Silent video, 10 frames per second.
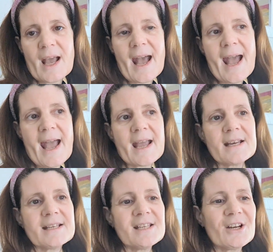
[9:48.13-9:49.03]

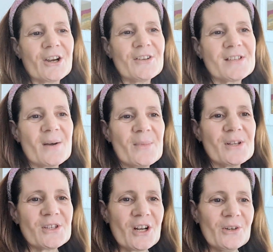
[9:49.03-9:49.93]
And, you know, someone
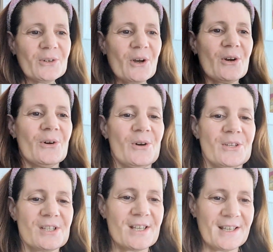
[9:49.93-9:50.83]
trying to look
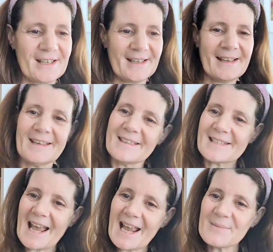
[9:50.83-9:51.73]
across the
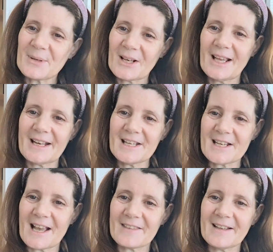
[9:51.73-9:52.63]
table at each
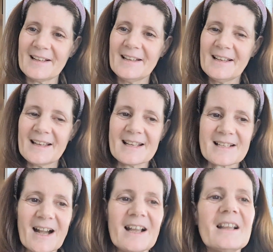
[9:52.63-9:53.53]
other is
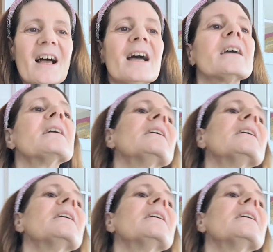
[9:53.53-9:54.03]
kind of like,